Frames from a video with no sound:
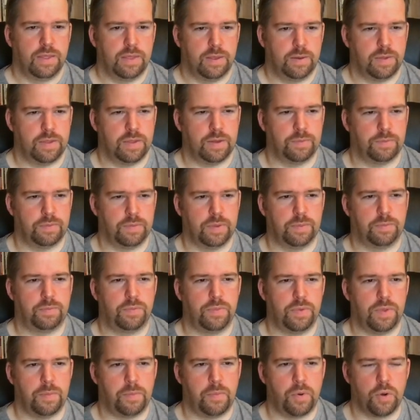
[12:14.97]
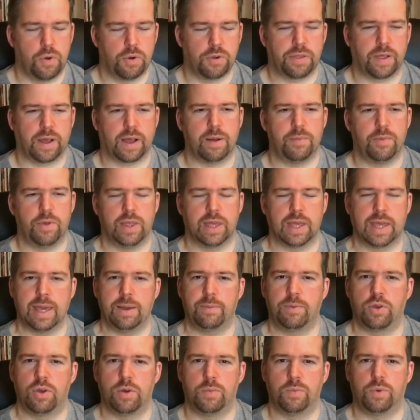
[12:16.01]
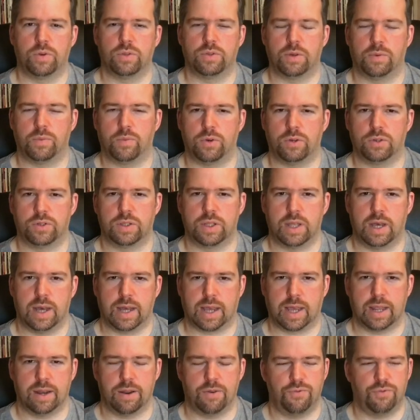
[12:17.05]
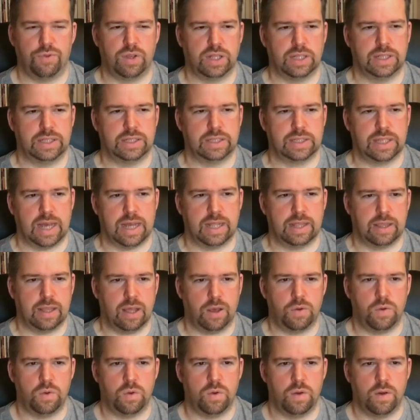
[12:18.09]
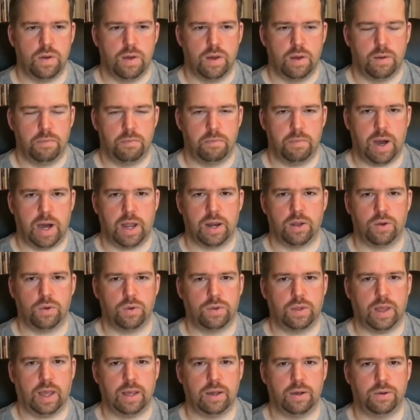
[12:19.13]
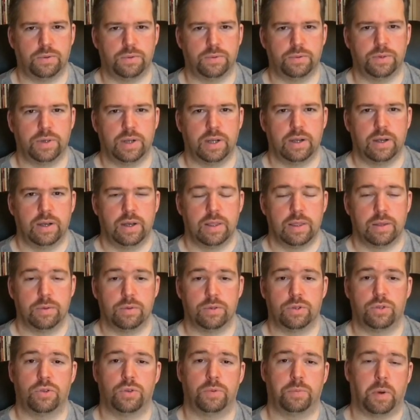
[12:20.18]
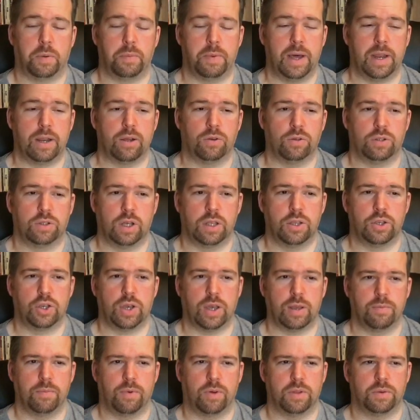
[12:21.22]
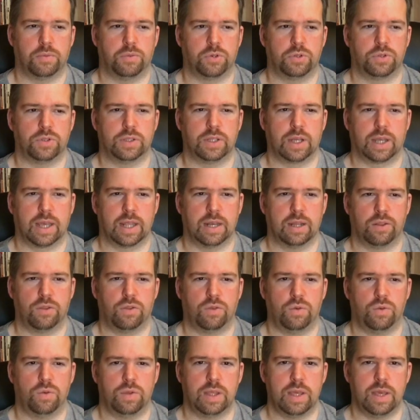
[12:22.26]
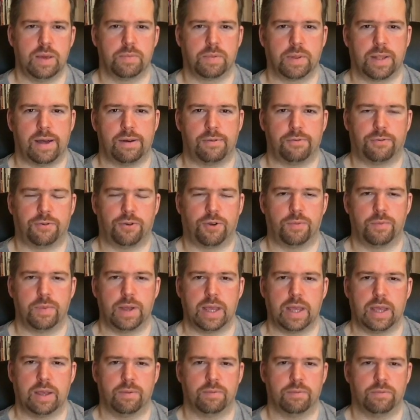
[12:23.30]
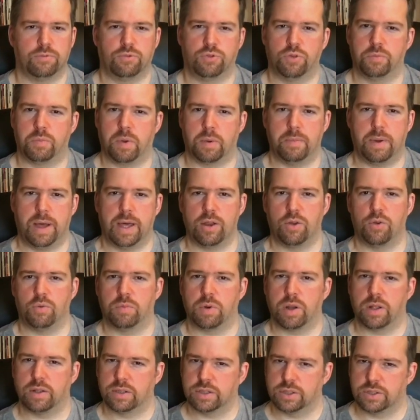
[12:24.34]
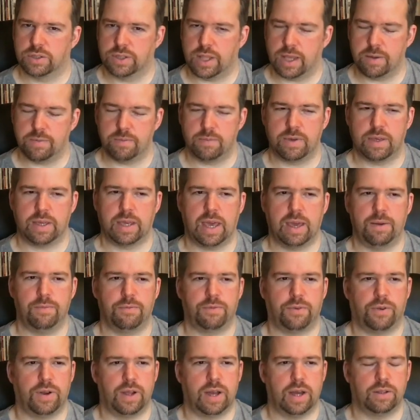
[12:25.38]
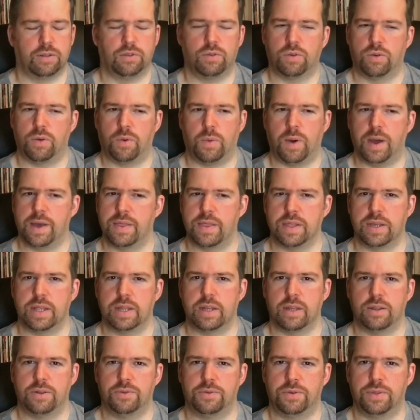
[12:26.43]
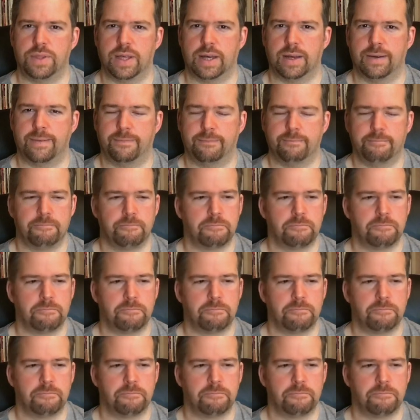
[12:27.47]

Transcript: The poor thing about the GameCube was there wasn't a kind of really standout Mario title. There was Super Mario Sunshine, but there wasn't the kind of 2D platformy Super Mario Brothers type game for it. I don't know why they didn't do that.